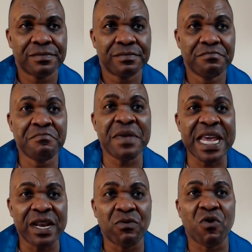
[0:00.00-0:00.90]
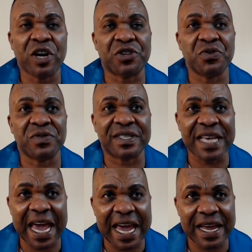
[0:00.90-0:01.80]
Mean what you
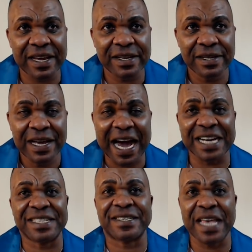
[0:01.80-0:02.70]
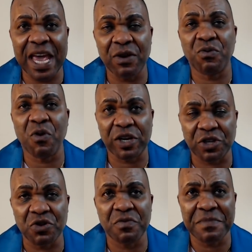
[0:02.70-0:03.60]
say and say what
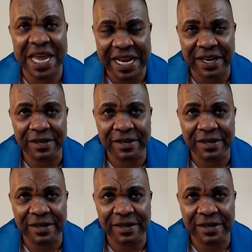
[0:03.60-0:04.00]
you mean.